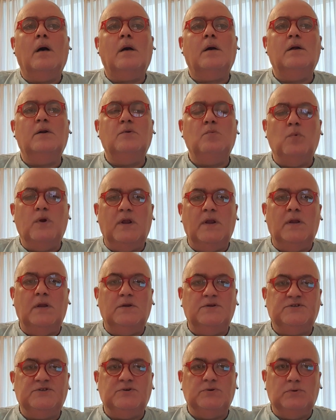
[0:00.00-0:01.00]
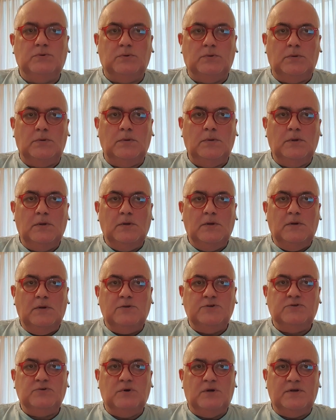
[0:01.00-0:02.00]
convenient tool
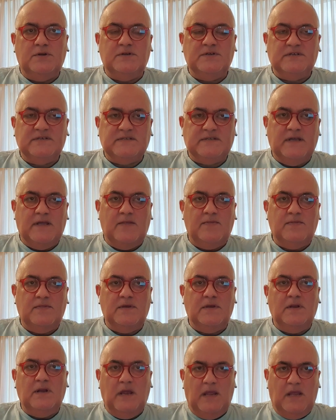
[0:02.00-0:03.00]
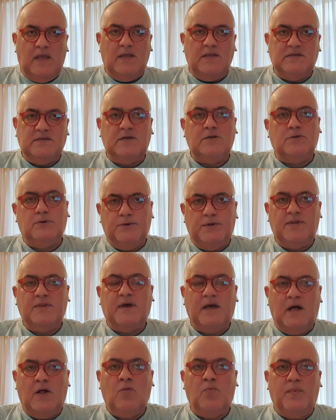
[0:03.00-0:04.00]
to understand the needs, including
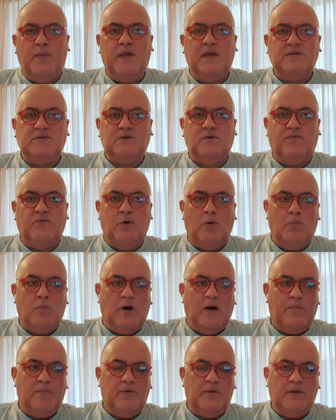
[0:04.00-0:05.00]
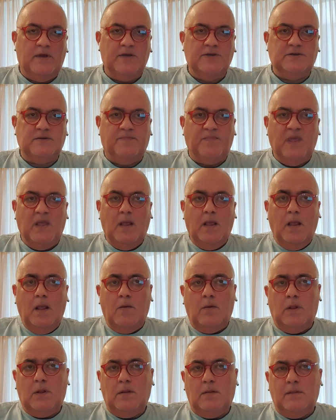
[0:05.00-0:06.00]
the health needs of your population.
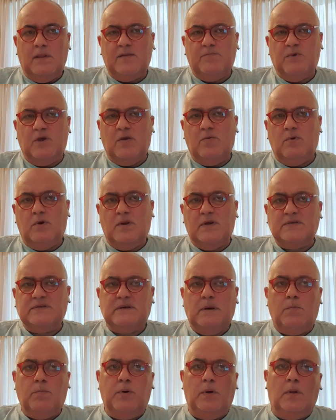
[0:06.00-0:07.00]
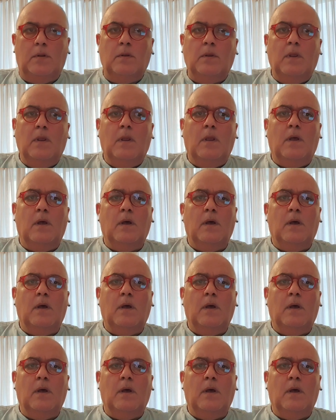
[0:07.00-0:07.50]
Well, let me give you an example.